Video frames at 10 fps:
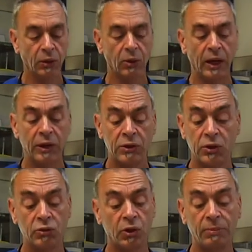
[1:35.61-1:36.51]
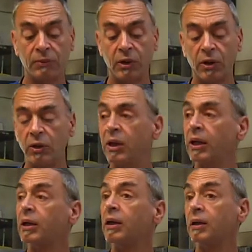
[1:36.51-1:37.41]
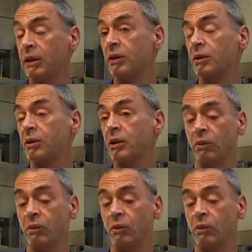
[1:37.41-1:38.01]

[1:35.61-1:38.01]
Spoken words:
or add just a drop of water, you get that lick.